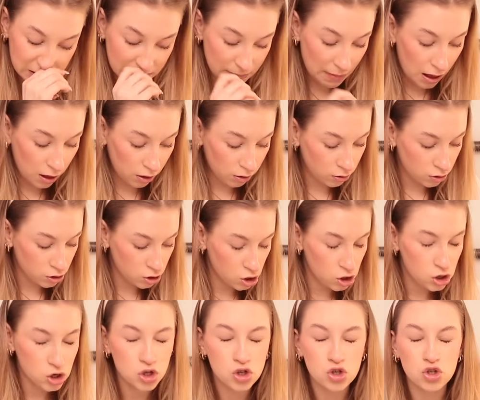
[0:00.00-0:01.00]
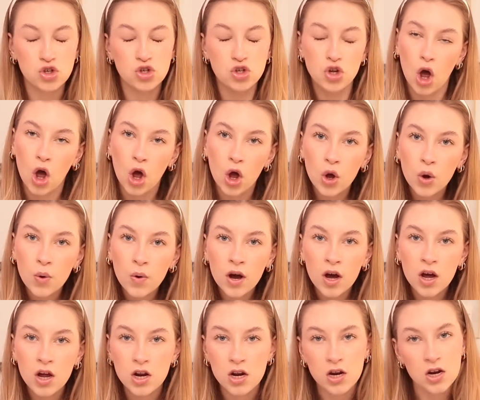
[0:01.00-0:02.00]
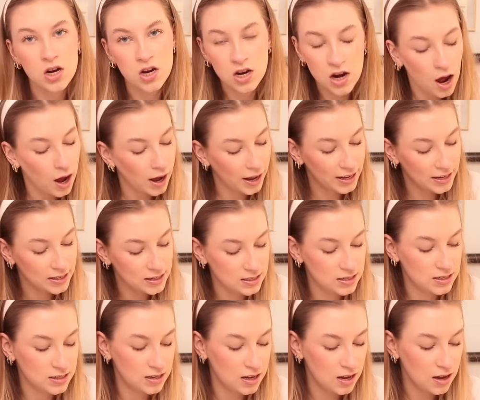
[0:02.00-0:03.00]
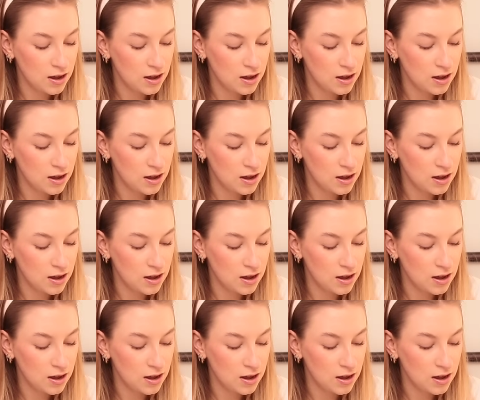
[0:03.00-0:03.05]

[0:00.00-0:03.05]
smell so nice.